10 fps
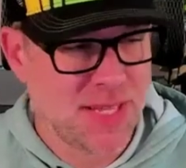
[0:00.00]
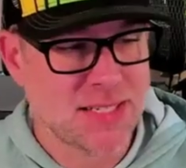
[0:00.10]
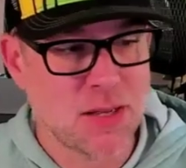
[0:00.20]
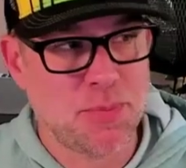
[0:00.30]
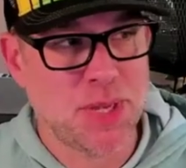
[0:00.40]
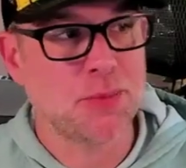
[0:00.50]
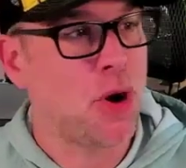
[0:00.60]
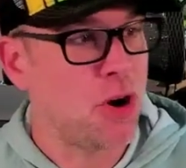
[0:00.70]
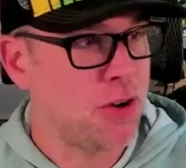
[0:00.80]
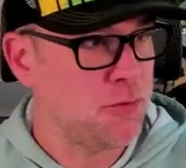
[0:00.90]
that's a big
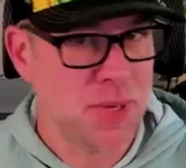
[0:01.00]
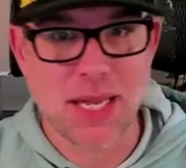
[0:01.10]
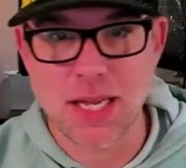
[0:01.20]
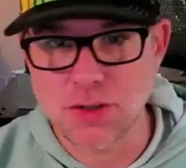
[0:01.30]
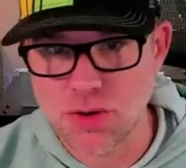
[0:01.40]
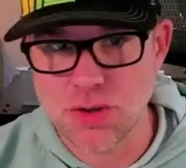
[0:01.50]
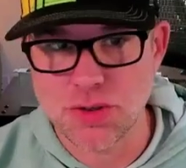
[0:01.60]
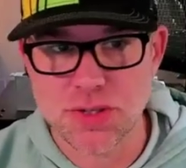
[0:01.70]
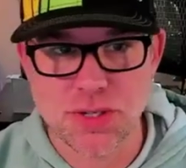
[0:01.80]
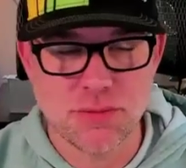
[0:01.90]
part of being
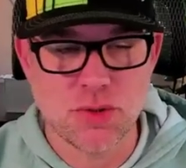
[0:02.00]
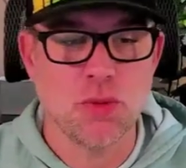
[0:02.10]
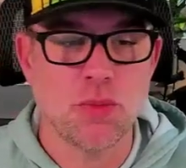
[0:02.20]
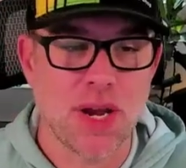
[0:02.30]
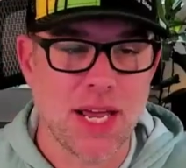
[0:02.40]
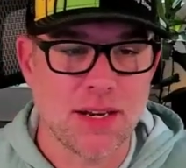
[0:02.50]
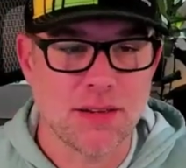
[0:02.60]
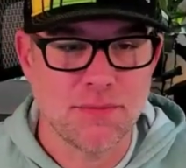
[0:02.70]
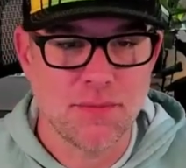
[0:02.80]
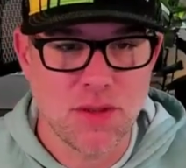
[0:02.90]
introduced to a brand